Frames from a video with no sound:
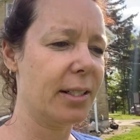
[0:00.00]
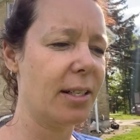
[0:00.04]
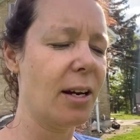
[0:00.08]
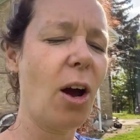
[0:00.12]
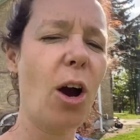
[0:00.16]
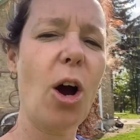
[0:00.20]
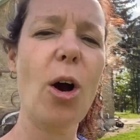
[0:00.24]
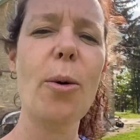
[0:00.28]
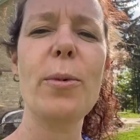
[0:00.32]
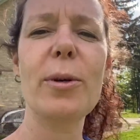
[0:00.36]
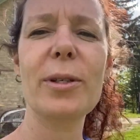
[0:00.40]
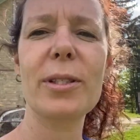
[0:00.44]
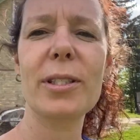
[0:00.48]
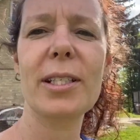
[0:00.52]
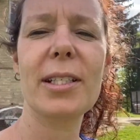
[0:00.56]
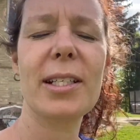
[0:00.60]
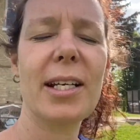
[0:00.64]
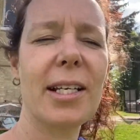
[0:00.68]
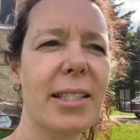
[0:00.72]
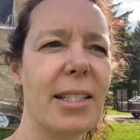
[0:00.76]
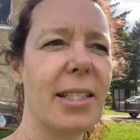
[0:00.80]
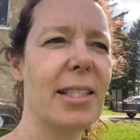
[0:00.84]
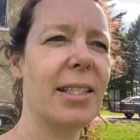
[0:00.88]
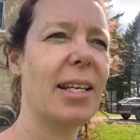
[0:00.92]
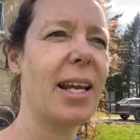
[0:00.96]
almost a
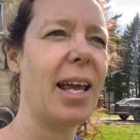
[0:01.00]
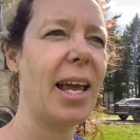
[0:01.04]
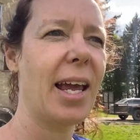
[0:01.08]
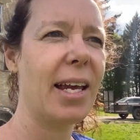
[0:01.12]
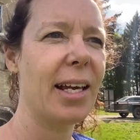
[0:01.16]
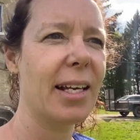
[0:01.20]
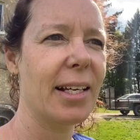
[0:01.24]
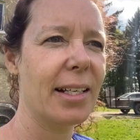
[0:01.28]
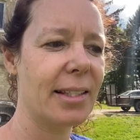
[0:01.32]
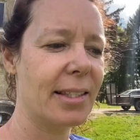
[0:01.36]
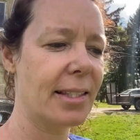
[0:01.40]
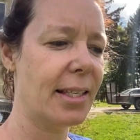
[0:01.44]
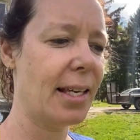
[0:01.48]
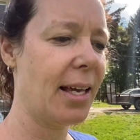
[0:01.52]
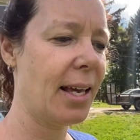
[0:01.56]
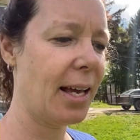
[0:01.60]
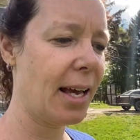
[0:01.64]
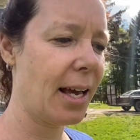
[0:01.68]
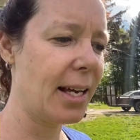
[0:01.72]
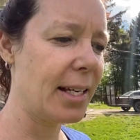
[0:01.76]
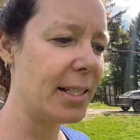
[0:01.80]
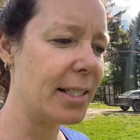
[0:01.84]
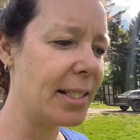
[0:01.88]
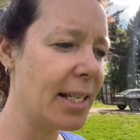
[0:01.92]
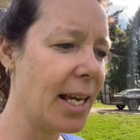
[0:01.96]
dozen eggs
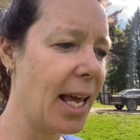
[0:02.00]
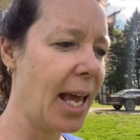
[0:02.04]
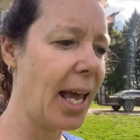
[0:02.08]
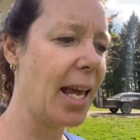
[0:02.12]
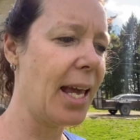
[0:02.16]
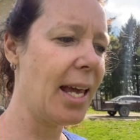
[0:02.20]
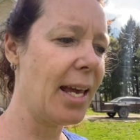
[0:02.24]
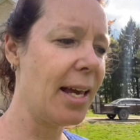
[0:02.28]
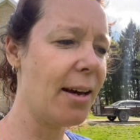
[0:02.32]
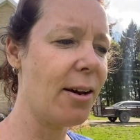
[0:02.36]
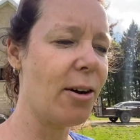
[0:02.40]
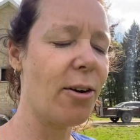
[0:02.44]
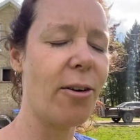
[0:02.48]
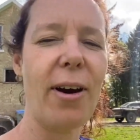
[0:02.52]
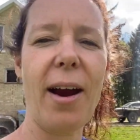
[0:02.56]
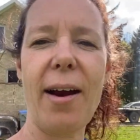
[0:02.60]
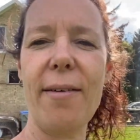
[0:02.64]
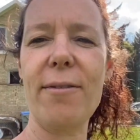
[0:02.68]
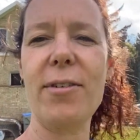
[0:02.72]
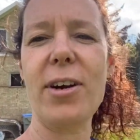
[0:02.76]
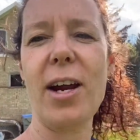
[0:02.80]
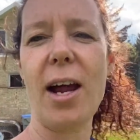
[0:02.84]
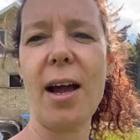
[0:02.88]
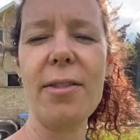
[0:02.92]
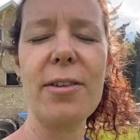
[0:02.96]
a day or
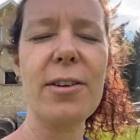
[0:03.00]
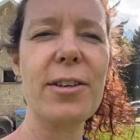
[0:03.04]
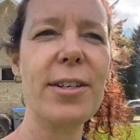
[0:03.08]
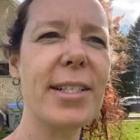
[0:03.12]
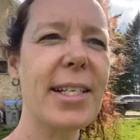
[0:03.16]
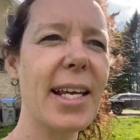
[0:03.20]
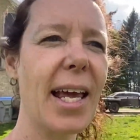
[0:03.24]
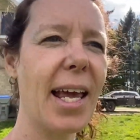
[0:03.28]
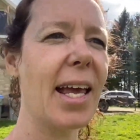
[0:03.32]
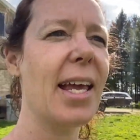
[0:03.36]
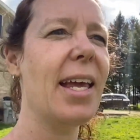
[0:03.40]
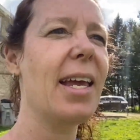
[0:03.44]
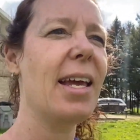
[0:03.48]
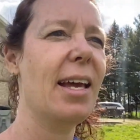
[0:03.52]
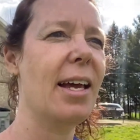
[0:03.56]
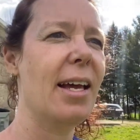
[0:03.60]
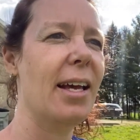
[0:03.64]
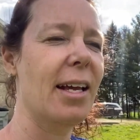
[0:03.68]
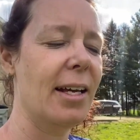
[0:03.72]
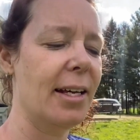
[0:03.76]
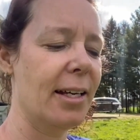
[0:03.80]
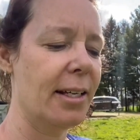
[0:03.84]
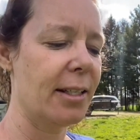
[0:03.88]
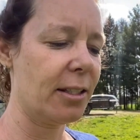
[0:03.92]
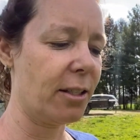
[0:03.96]
every other day,
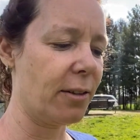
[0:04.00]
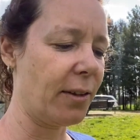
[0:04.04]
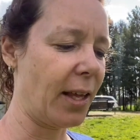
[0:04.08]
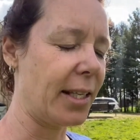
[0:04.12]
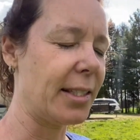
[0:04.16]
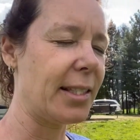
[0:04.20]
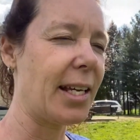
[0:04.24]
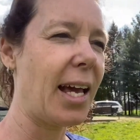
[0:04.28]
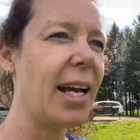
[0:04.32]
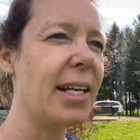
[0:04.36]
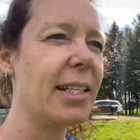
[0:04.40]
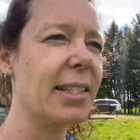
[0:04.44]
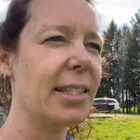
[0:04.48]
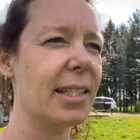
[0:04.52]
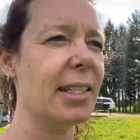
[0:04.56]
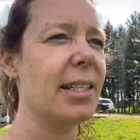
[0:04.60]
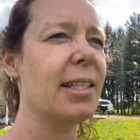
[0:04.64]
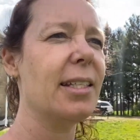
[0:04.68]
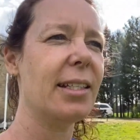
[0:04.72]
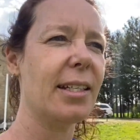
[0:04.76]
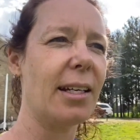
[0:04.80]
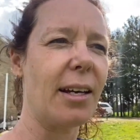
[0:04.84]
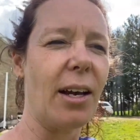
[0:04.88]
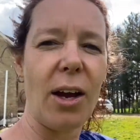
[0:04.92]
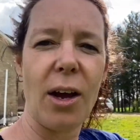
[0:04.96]
so that's
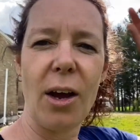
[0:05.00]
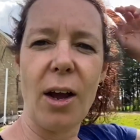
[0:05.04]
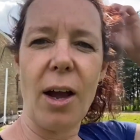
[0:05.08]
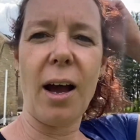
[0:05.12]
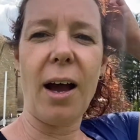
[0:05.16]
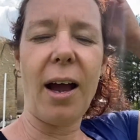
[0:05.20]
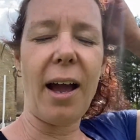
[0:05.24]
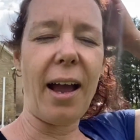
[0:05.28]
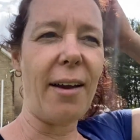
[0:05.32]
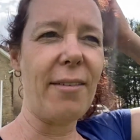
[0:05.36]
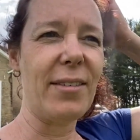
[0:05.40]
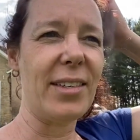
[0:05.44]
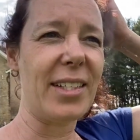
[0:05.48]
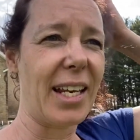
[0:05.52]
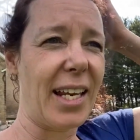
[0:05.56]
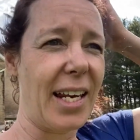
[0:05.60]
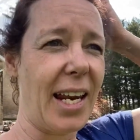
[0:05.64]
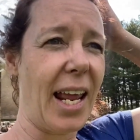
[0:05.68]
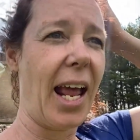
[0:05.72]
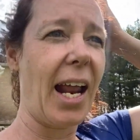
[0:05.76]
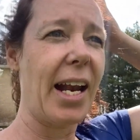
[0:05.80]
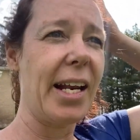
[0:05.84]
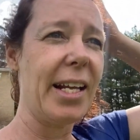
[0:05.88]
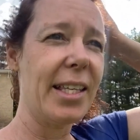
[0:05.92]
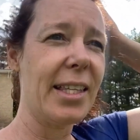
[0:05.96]
excellent. I haven't done
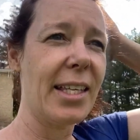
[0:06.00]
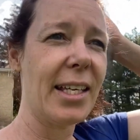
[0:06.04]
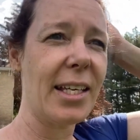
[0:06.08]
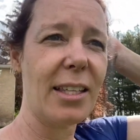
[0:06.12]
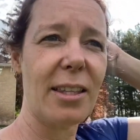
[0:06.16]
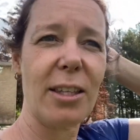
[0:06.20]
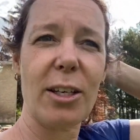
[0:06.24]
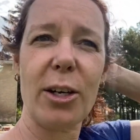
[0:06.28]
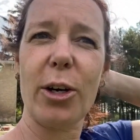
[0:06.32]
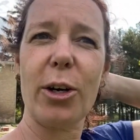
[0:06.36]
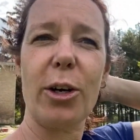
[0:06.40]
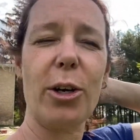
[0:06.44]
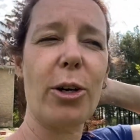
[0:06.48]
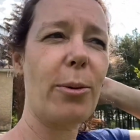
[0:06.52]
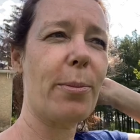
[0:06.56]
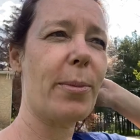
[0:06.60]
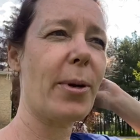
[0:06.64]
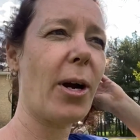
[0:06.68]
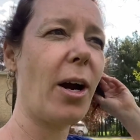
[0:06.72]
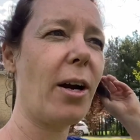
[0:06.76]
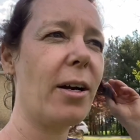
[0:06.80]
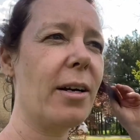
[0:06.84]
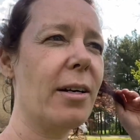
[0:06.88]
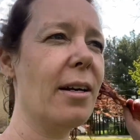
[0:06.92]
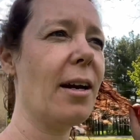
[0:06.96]
anything in the herb
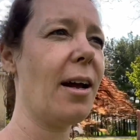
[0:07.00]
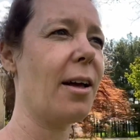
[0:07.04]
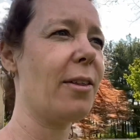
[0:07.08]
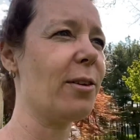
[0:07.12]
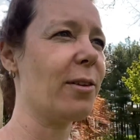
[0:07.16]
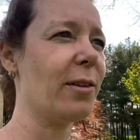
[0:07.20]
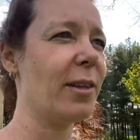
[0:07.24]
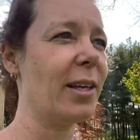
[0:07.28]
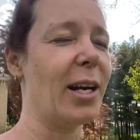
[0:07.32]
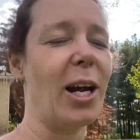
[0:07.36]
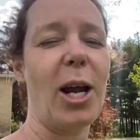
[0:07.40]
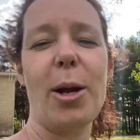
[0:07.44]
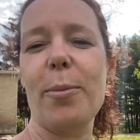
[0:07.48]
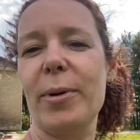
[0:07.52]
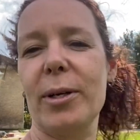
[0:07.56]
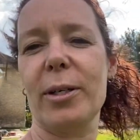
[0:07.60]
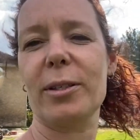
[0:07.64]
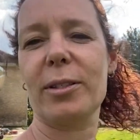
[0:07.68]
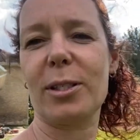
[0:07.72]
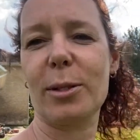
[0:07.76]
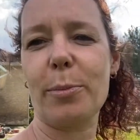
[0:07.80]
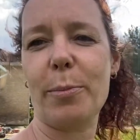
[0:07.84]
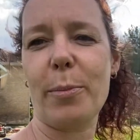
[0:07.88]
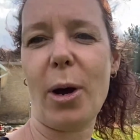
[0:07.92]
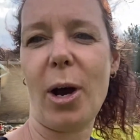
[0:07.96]
garden other than I built
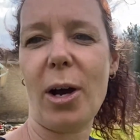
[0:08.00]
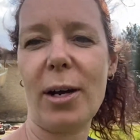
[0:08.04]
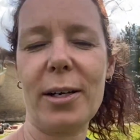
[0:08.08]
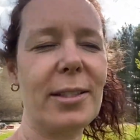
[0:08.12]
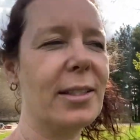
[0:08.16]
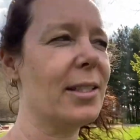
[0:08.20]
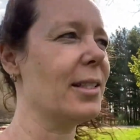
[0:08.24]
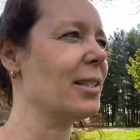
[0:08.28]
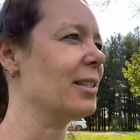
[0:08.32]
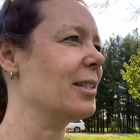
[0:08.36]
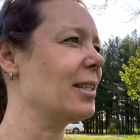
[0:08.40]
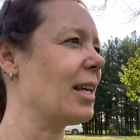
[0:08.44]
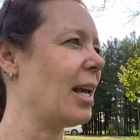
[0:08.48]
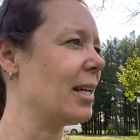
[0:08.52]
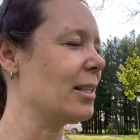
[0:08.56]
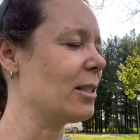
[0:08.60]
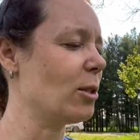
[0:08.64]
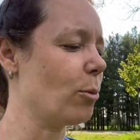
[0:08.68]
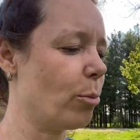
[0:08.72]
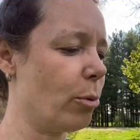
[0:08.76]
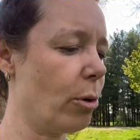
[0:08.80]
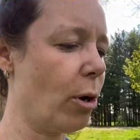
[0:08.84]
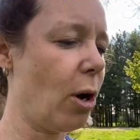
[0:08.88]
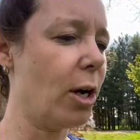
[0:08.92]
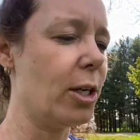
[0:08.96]
some boxes as a
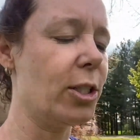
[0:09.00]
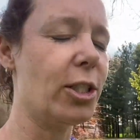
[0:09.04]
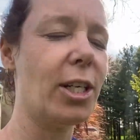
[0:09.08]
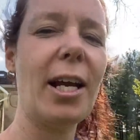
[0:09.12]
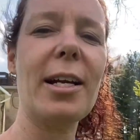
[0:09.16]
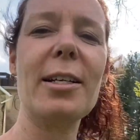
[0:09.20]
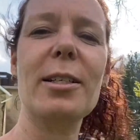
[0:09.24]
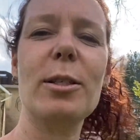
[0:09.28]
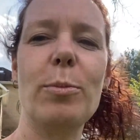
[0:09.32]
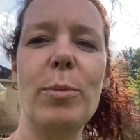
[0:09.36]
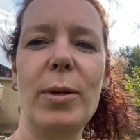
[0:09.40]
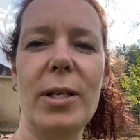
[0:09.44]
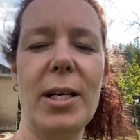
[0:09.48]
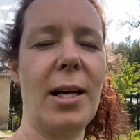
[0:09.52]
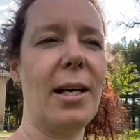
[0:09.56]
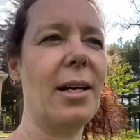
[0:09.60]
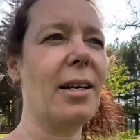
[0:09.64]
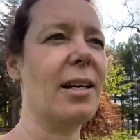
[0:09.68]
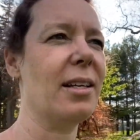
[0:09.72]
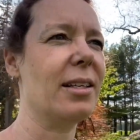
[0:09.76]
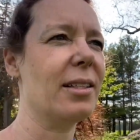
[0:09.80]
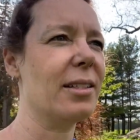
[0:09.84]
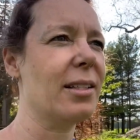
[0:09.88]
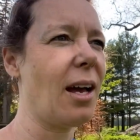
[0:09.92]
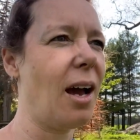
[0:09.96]
project
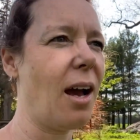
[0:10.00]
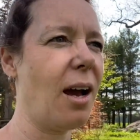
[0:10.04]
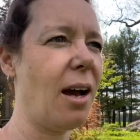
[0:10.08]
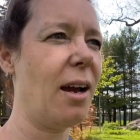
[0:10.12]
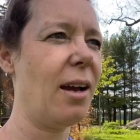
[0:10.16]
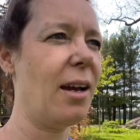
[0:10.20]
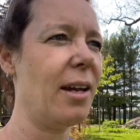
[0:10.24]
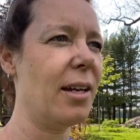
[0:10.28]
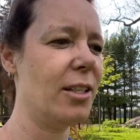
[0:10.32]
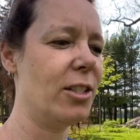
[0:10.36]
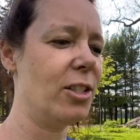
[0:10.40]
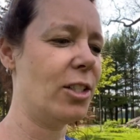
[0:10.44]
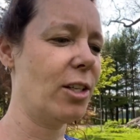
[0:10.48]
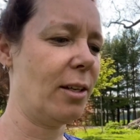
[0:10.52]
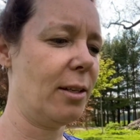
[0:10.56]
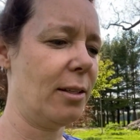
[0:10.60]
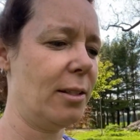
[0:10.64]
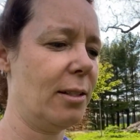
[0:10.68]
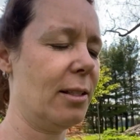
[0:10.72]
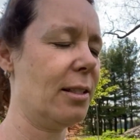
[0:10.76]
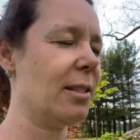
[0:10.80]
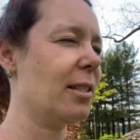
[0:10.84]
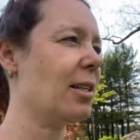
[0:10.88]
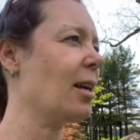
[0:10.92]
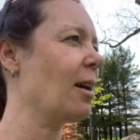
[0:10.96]
because I
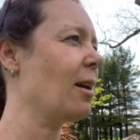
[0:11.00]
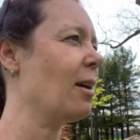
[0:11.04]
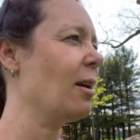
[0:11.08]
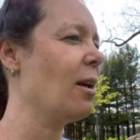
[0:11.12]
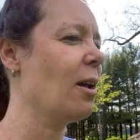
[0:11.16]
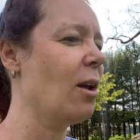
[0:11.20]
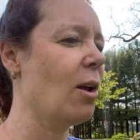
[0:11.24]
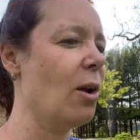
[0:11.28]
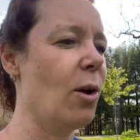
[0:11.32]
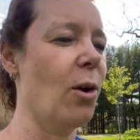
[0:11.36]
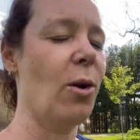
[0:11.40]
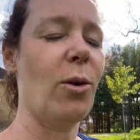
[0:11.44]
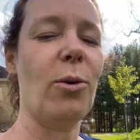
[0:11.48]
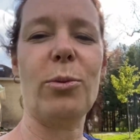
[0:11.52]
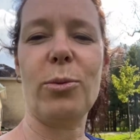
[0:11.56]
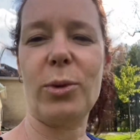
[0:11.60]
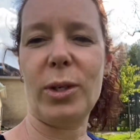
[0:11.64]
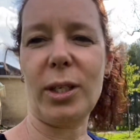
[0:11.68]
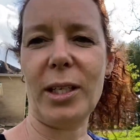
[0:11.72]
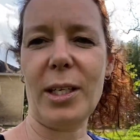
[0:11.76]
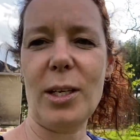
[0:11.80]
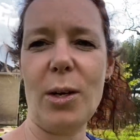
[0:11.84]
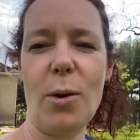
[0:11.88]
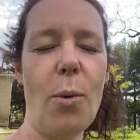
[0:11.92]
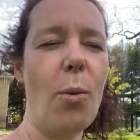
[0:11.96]
just
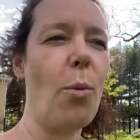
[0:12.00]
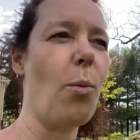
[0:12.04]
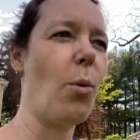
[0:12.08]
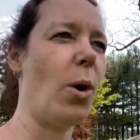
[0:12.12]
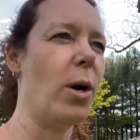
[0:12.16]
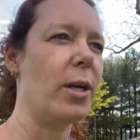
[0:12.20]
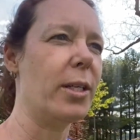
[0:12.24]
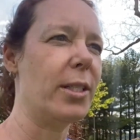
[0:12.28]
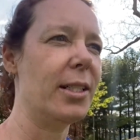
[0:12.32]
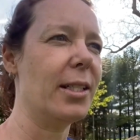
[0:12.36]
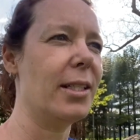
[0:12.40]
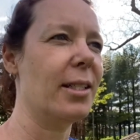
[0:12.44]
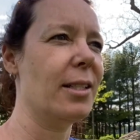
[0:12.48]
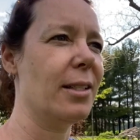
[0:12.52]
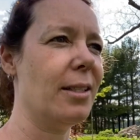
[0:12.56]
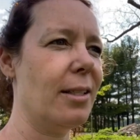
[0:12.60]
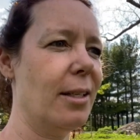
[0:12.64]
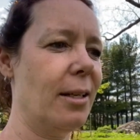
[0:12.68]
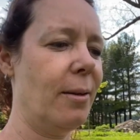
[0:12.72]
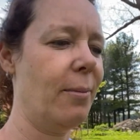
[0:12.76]
really wanted